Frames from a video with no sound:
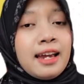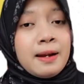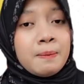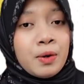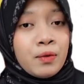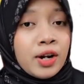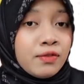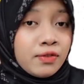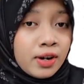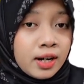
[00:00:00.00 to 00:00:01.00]
can be
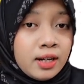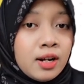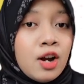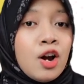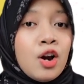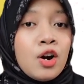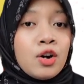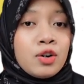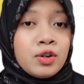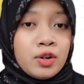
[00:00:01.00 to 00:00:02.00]
Wi-Fi
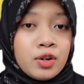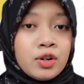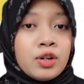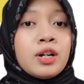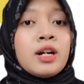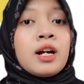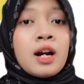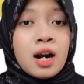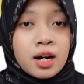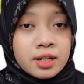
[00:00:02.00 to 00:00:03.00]
or your
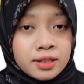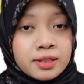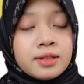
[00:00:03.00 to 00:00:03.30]
card.